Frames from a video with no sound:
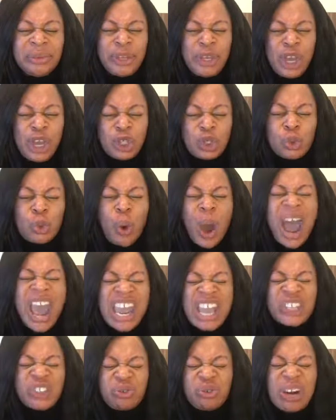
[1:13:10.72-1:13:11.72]
is where
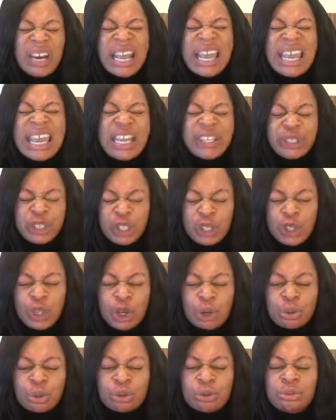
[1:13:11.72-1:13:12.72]
it's really hitting
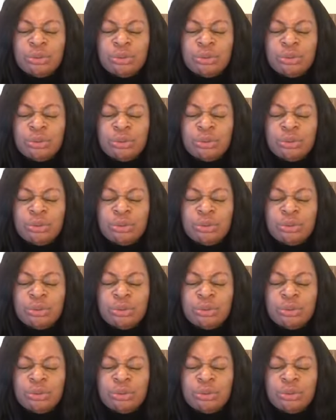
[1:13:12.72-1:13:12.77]
you.